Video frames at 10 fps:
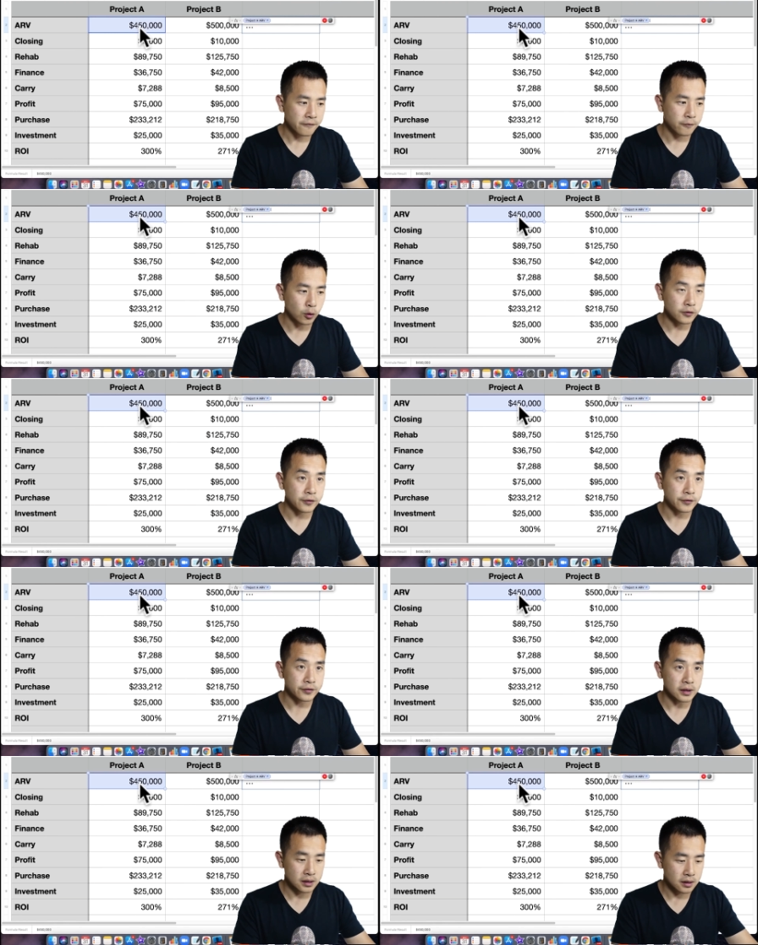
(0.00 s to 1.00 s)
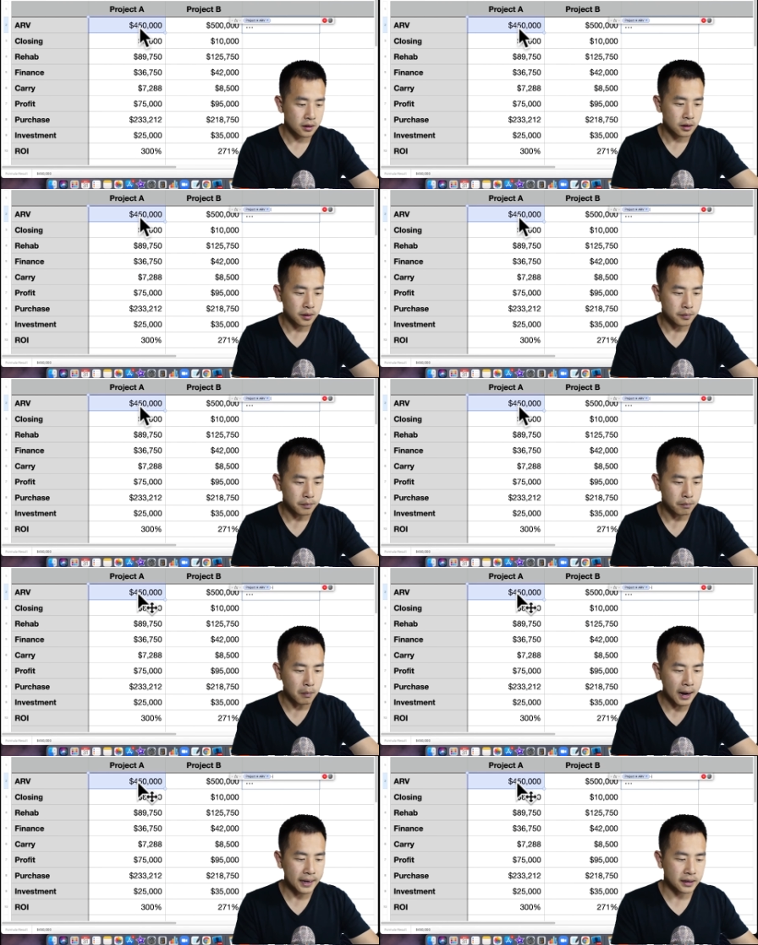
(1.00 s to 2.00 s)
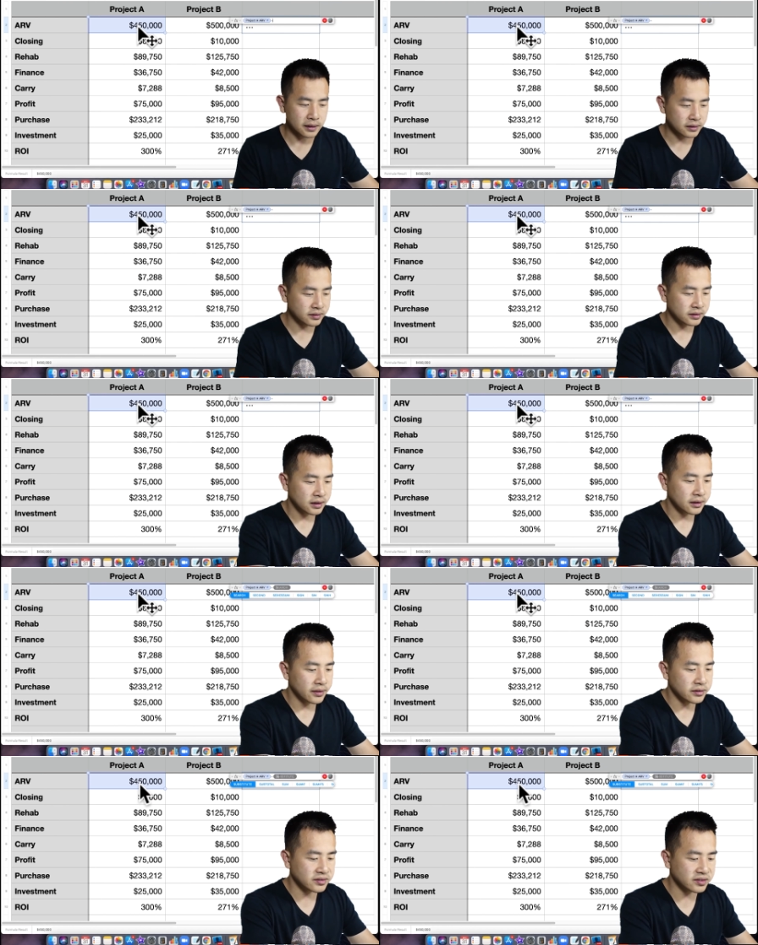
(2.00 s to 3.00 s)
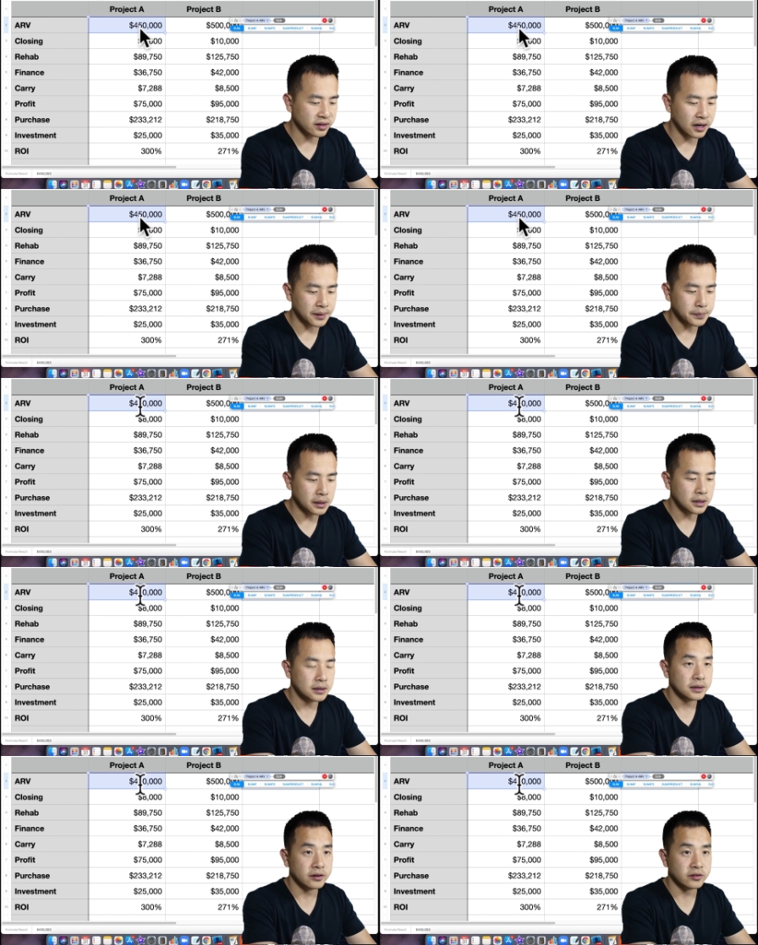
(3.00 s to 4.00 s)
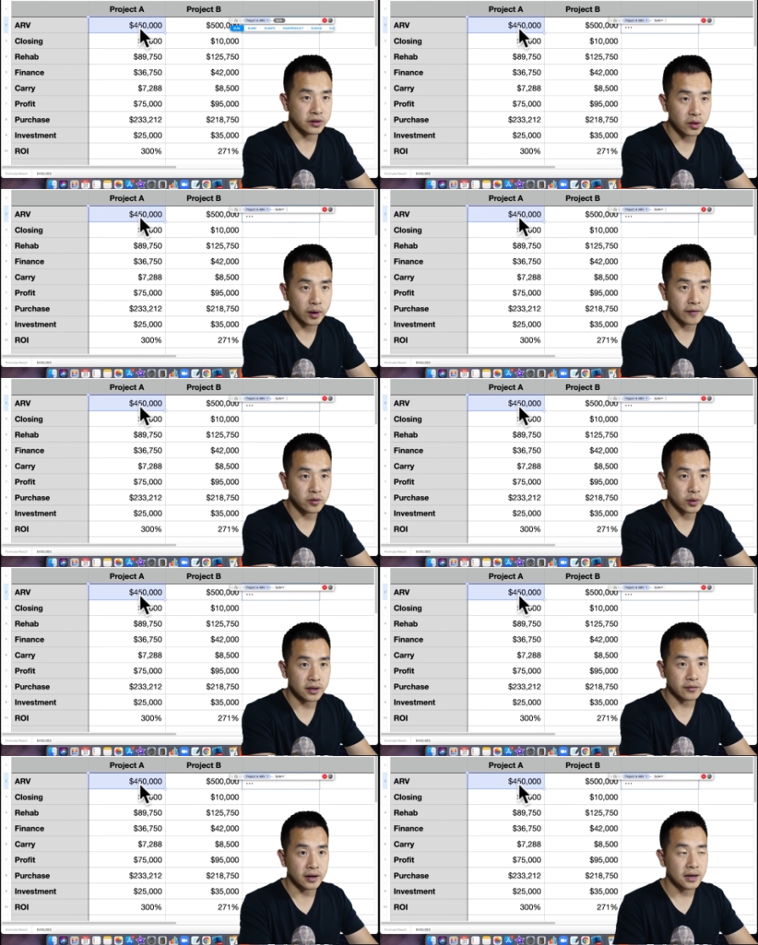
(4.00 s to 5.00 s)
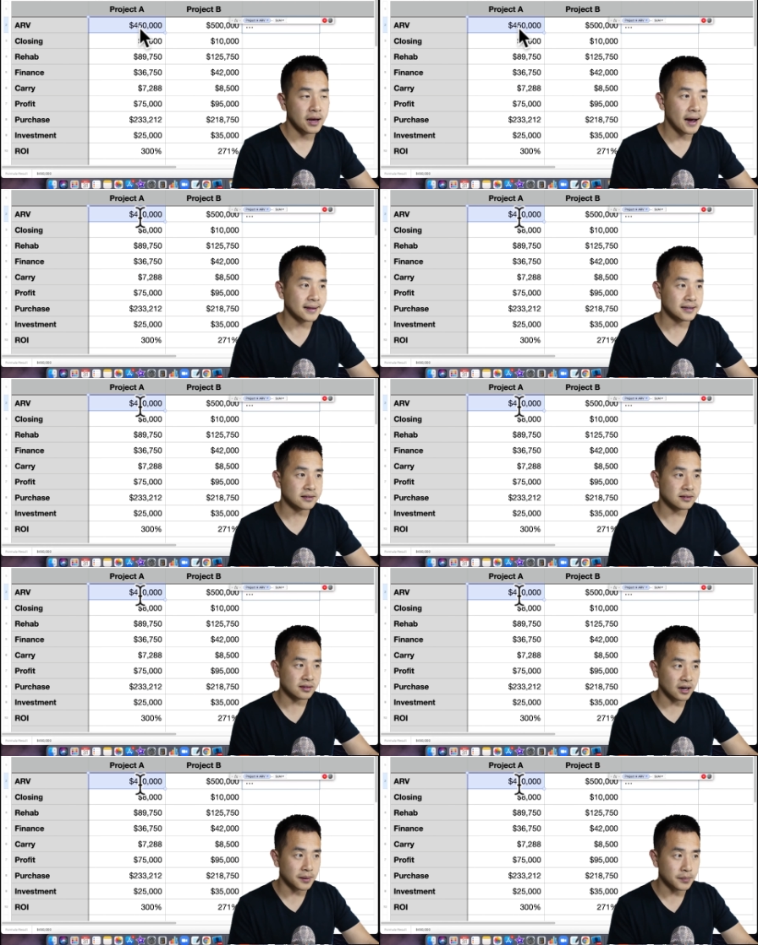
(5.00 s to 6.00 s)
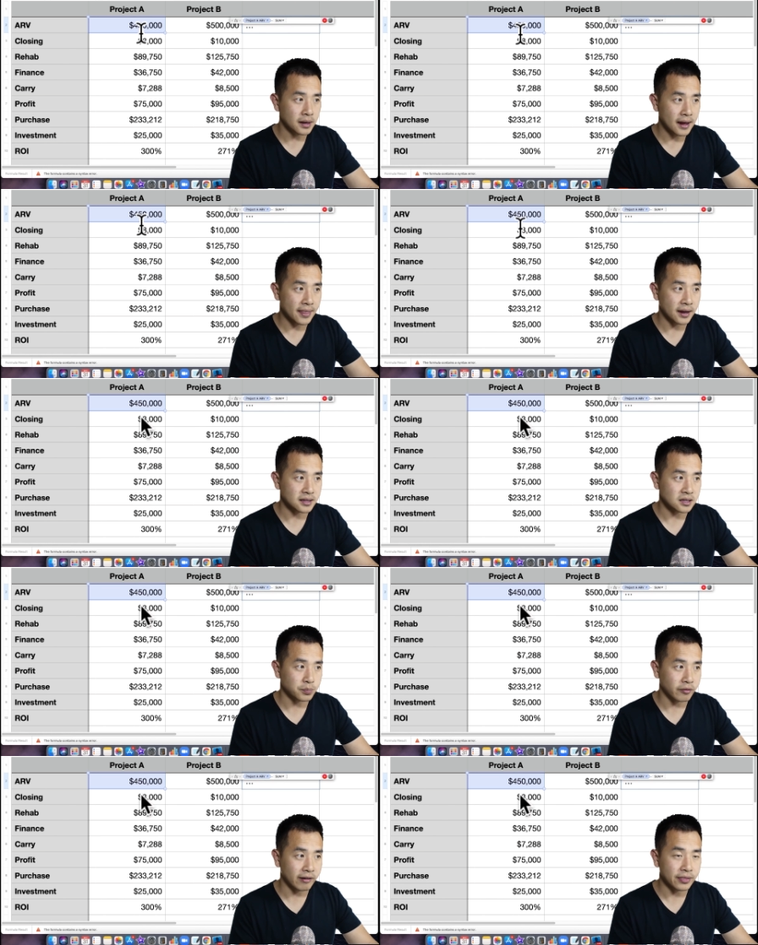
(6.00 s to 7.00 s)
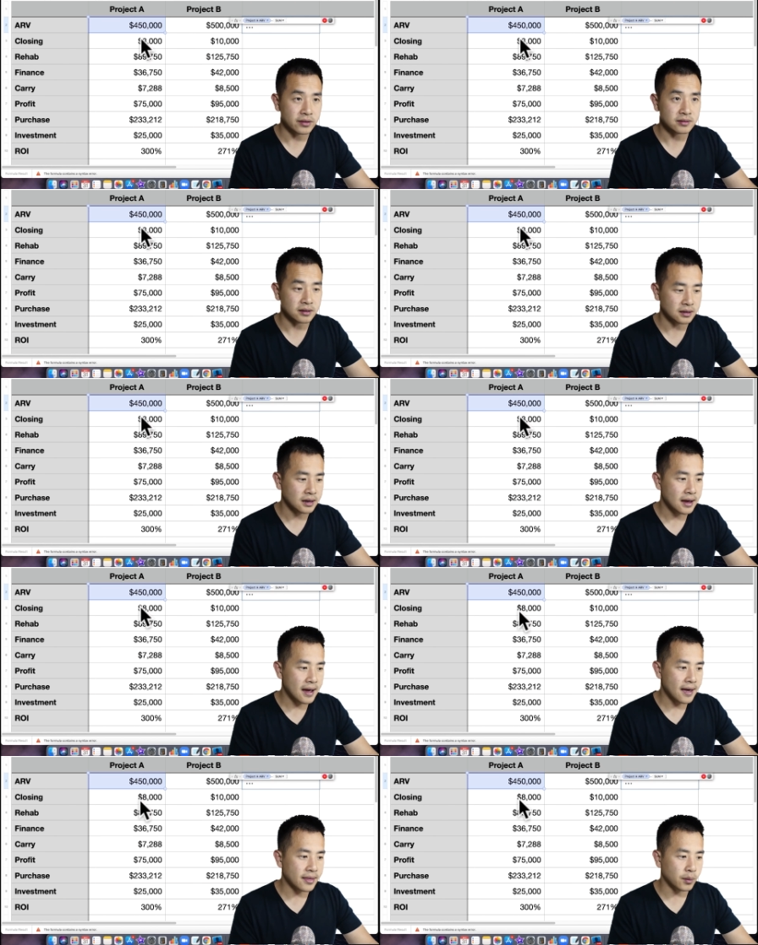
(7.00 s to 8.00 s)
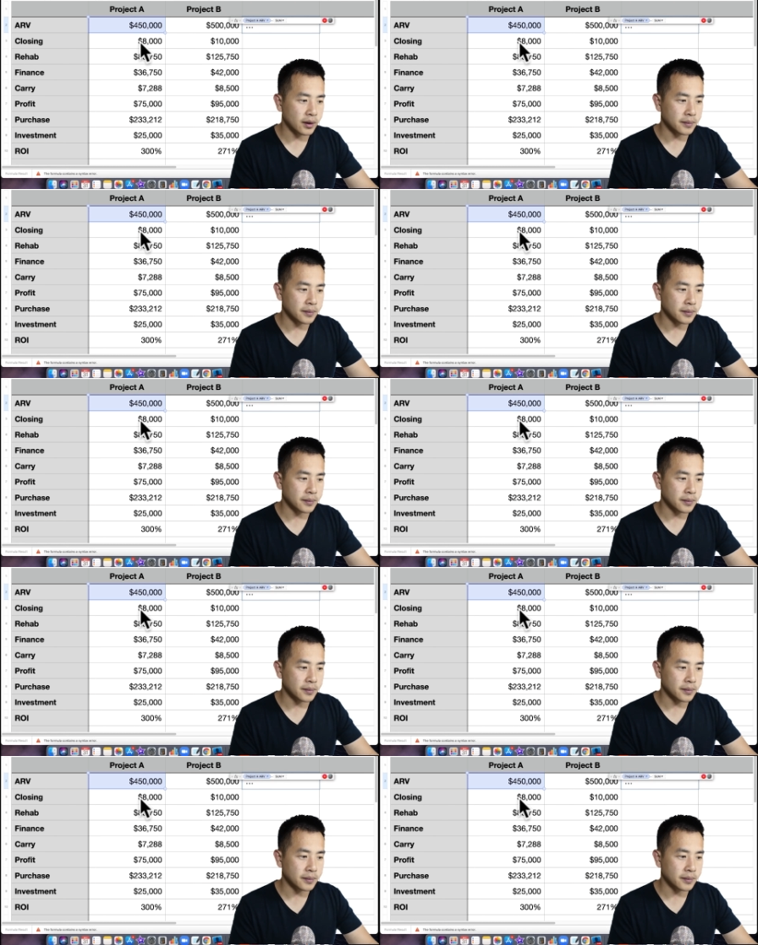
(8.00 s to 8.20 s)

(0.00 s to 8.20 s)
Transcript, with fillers: four fifty minus the sum. Here's another way of doing it, right? I did sum, and then I did the parenthesis. And then what